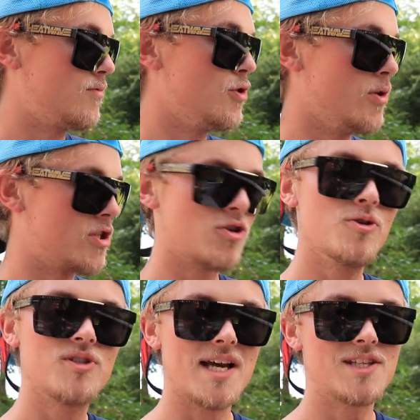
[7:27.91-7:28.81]
To do a
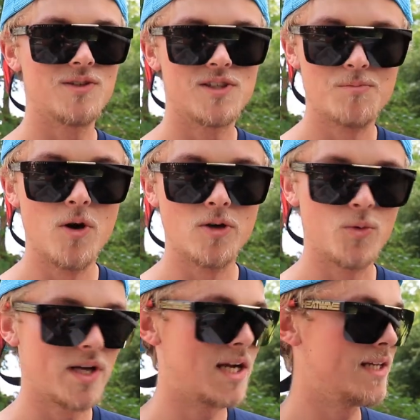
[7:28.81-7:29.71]
true test of this motor,
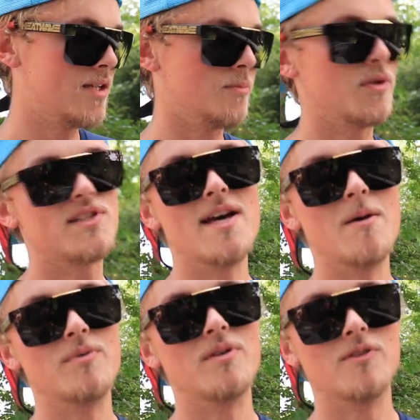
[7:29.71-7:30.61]
we gotta get it up to
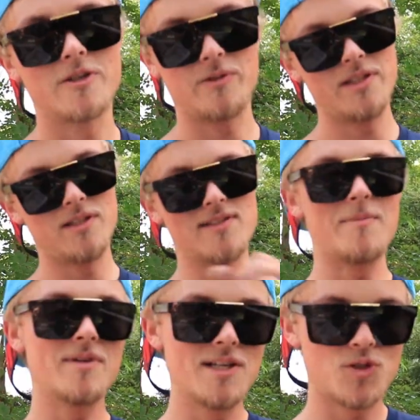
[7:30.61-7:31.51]
temp. And luckily, the
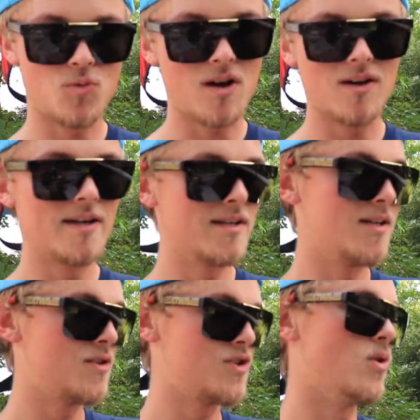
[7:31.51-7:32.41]
temp gauge is working on
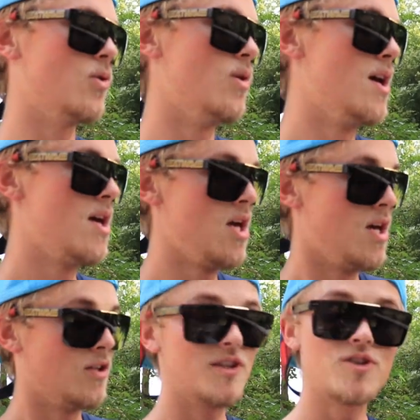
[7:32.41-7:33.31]
here, so
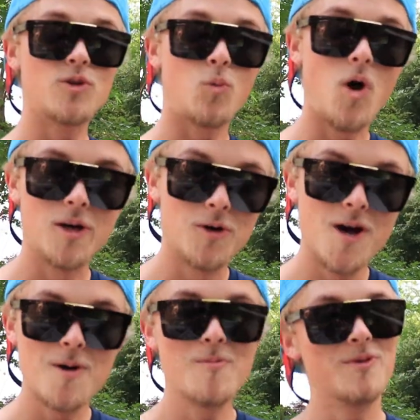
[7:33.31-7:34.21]
let's hook the water
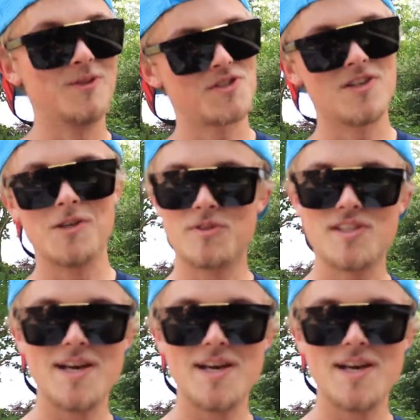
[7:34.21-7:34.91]
up and let's get up to